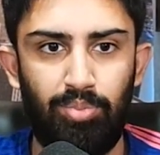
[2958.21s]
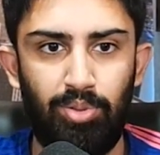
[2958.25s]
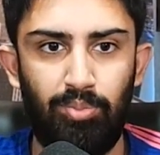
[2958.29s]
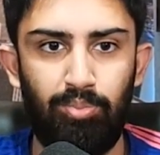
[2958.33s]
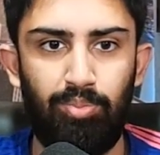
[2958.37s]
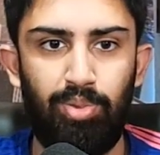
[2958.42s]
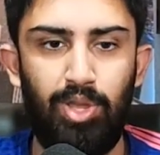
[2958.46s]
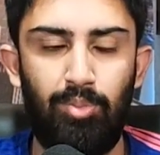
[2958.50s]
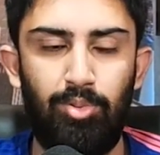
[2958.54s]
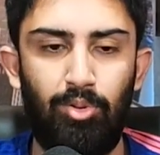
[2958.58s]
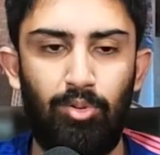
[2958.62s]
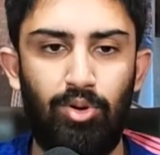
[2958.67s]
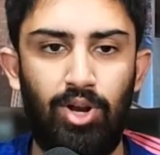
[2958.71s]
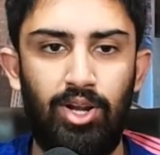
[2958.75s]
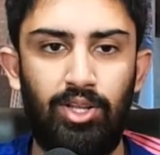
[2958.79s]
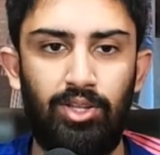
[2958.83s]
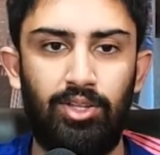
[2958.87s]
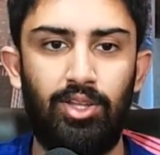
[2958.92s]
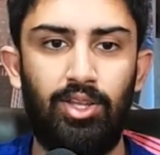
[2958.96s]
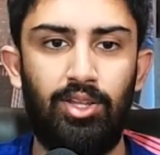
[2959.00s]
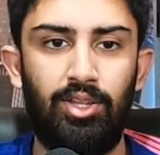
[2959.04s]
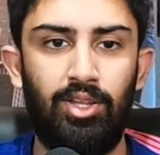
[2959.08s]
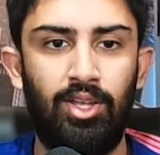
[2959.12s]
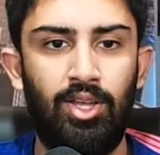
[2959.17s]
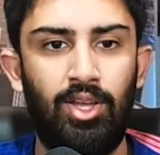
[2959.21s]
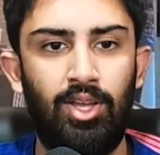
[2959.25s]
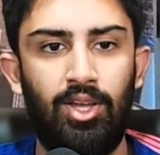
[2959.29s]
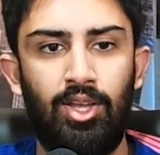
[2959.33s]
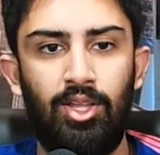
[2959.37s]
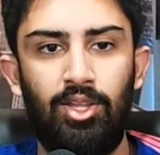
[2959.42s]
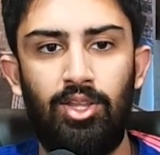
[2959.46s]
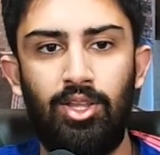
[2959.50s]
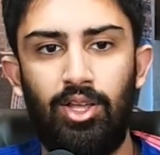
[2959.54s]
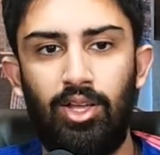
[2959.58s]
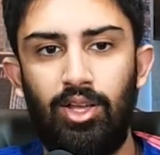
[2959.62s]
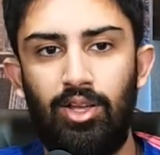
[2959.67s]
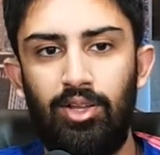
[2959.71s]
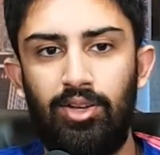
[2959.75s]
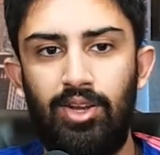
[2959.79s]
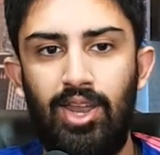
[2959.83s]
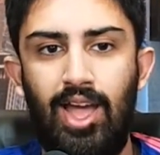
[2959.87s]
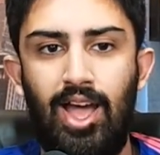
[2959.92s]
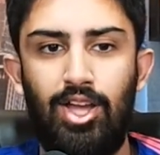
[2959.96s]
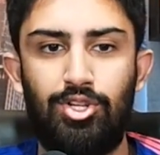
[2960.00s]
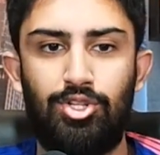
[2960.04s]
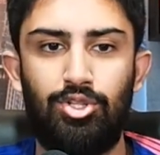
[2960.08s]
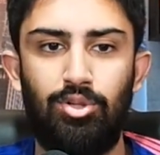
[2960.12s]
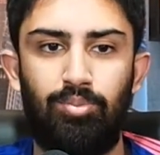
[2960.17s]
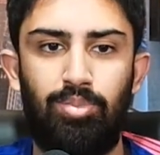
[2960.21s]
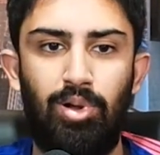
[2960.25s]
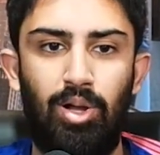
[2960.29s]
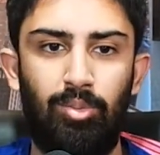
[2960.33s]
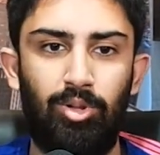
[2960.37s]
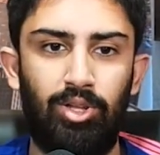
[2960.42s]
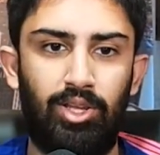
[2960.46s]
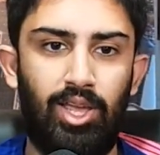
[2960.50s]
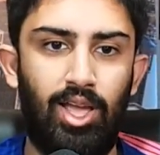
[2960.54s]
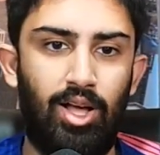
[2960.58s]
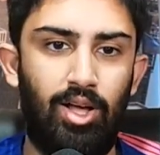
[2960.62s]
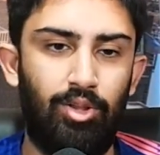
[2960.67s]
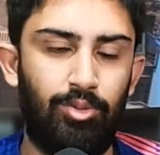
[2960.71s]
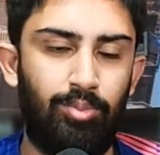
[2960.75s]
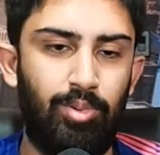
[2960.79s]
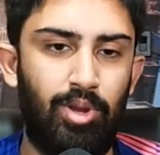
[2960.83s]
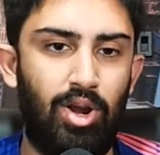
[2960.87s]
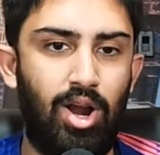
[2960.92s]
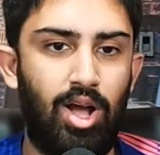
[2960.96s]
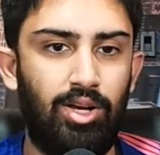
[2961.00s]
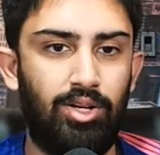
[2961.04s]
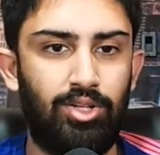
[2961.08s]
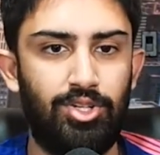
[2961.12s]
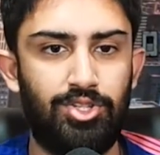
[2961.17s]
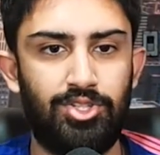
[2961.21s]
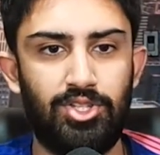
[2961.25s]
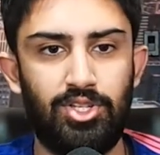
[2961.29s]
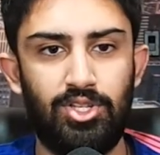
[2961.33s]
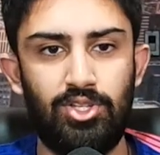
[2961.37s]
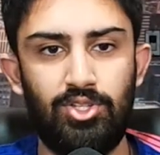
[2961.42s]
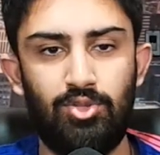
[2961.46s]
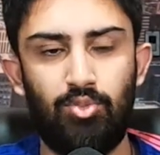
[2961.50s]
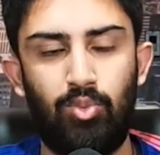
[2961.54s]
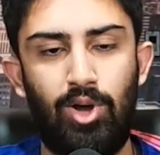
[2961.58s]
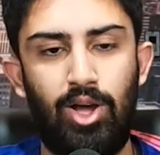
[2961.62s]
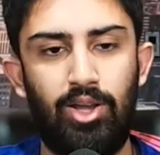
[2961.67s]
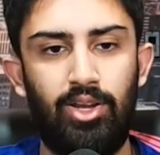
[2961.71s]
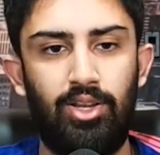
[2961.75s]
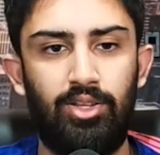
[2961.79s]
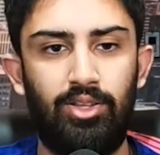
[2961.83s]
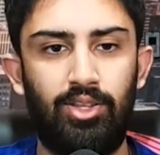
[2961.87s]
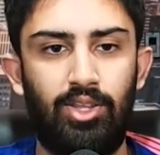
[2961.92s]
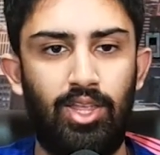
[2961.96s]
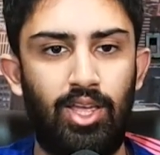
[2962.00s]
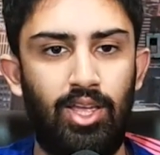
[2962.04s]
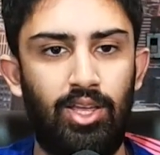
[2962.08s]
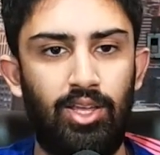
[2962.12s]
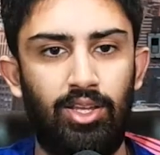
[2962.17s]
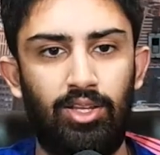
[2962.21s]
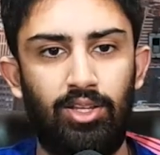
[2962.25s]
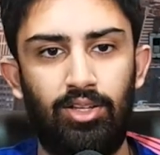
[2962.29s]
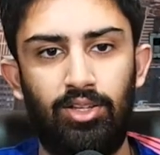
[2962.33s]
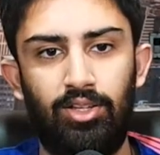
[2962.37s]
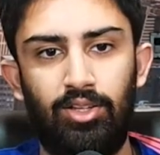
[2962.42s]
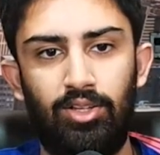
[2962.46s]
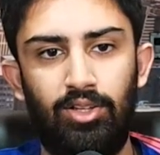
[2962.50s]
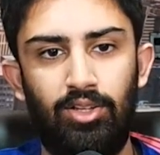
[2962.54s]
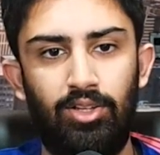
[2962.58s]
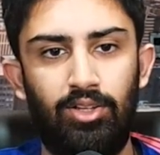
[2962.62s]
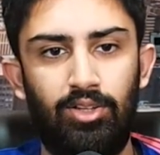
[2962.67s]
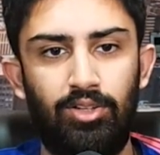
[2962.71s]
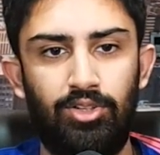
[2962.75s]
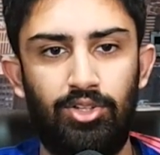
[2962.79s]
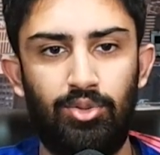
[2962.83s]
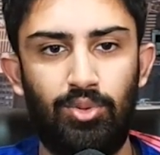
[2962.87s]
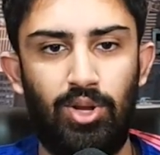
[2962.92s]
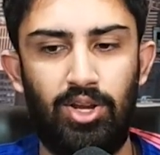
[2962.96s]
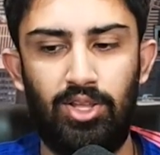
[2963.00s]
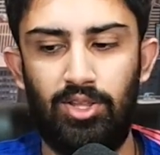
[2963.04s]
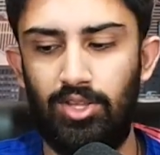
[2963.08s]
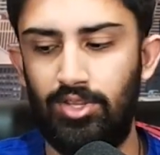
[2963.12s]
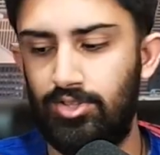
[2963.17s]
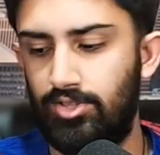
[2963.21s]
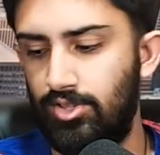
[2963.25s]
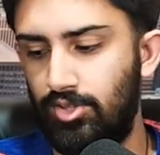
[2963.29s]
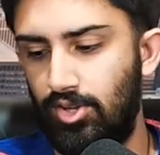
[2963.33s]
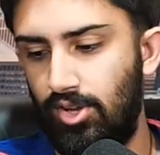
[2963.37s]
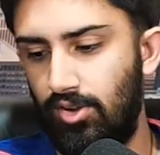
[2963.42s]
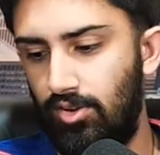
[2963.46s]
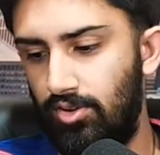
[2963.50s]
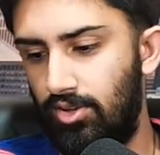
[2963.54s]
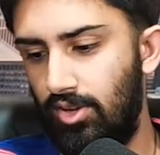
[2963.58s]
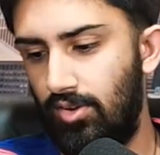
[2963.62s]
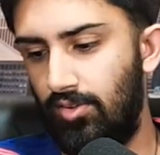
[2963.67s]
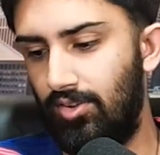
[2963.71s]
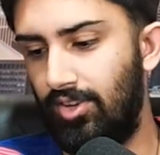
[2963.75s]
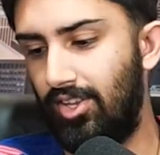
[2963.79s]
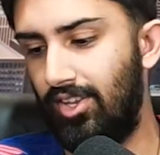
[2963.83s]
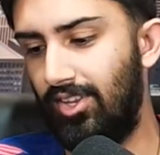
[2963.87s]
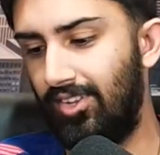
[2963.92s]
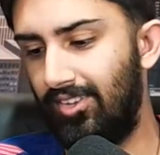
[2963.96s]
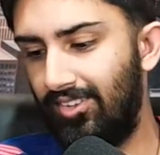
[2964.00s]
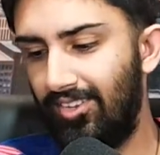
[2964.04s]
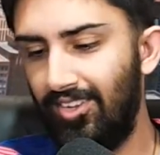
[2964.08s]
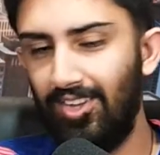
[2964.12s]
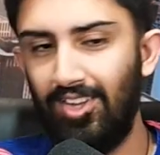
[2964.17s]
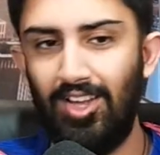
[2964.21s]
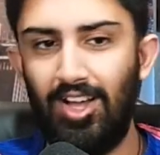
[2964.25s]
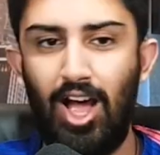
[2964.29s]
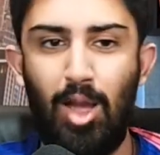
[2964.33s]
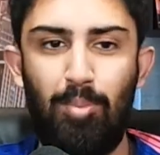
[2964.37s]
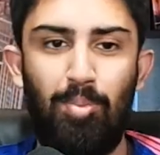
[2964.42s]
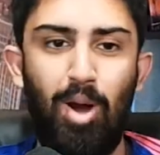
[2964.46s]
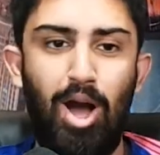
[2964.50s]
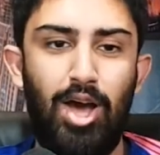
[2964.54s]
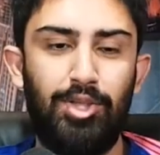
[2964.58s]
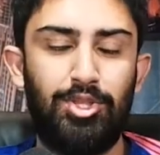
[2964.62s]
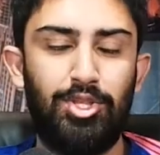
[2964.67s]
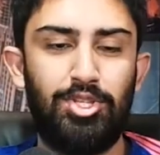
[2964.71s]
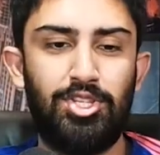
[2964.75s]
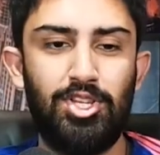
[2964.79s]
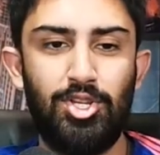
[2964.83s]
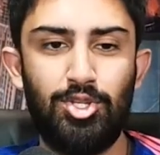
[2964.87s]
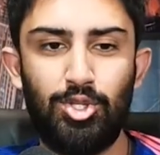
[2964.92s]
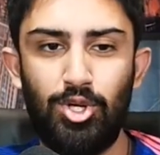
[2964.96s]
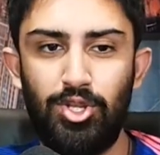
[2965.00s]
people running the national public health bureaucracies, why didn't they do any of this? Do you have any hypotheses or